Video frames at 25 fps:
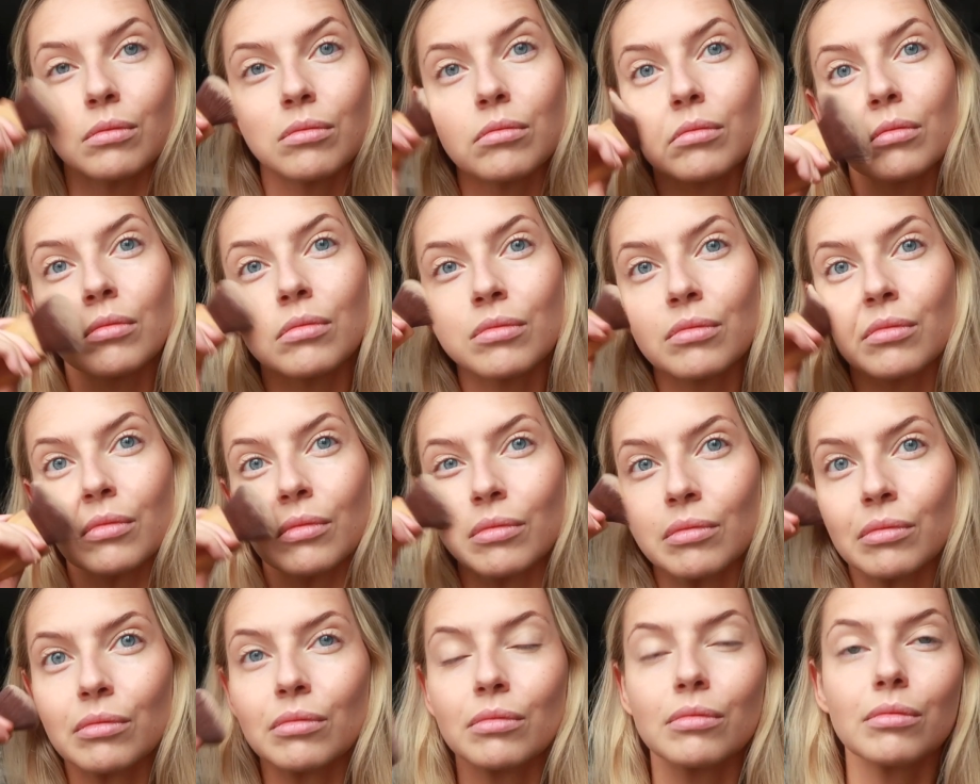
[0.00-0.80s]

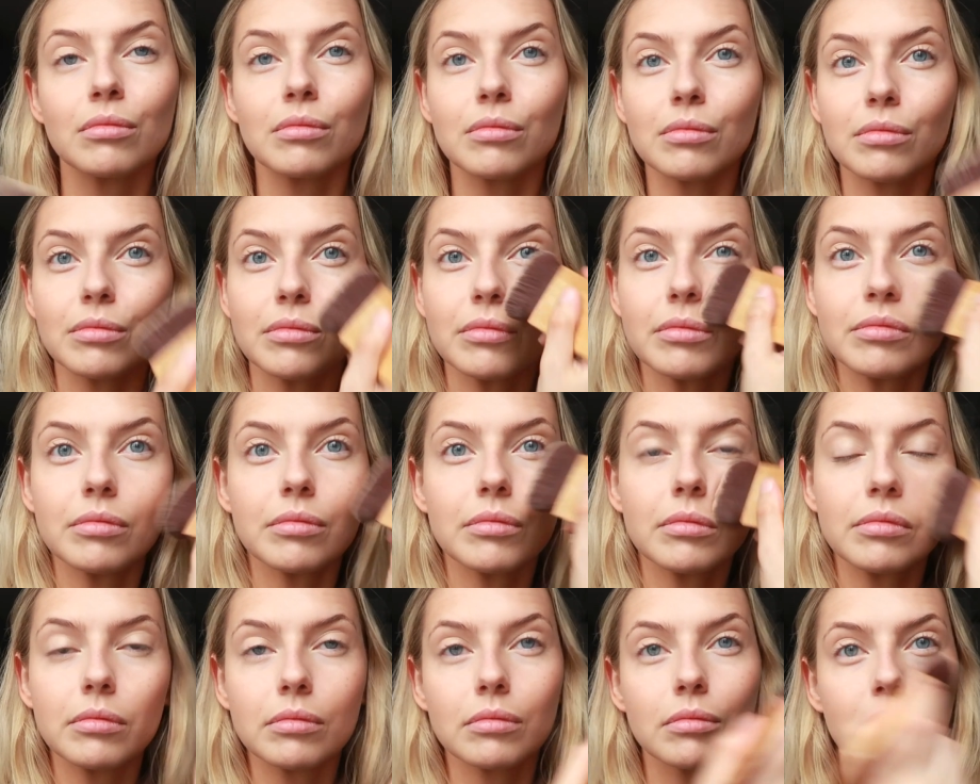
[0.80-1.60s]

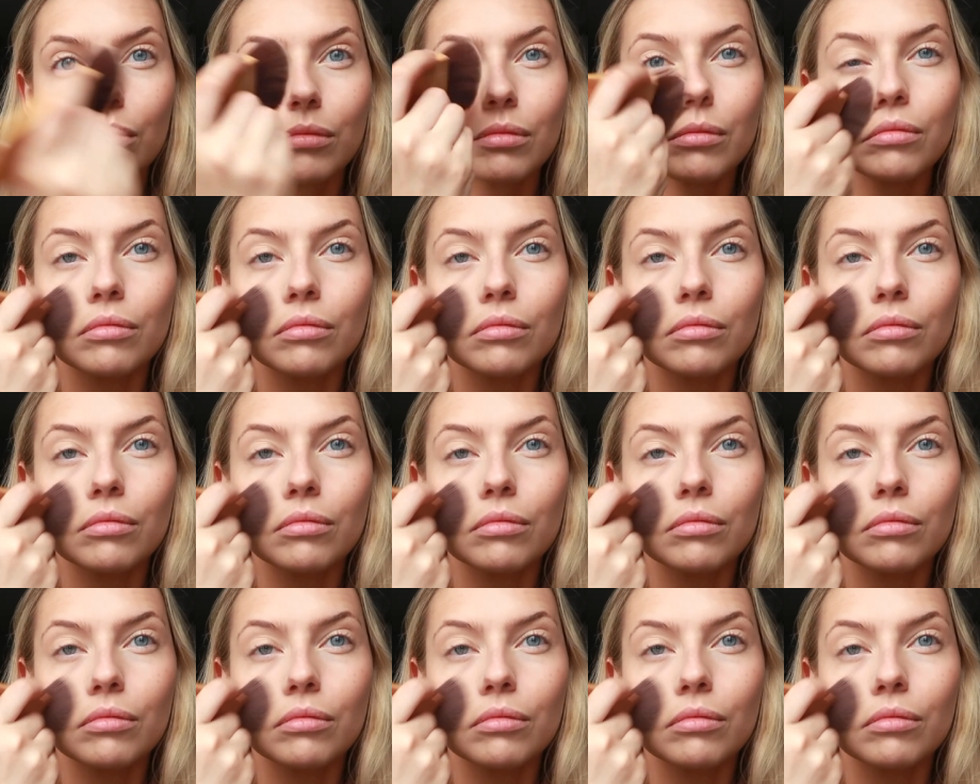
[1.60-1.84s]
(silence)